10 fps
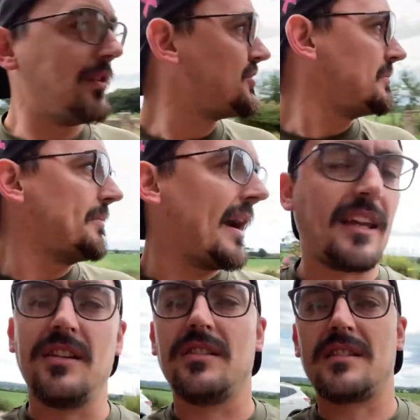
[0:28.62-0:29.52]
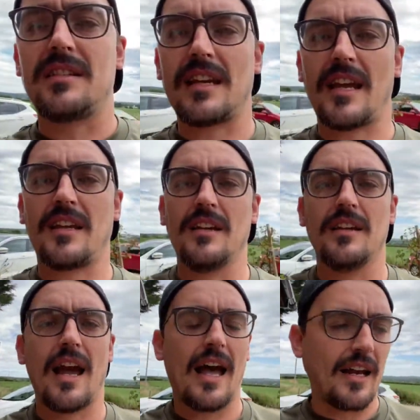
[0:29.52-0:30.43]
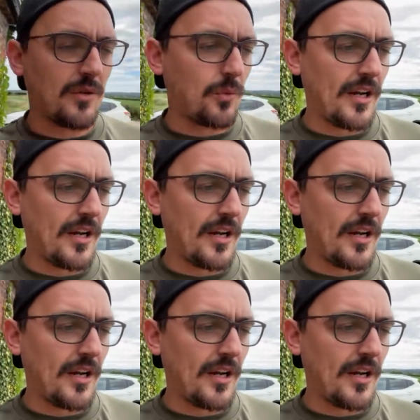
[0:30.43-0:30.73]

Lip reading: She'll be back in just a second, and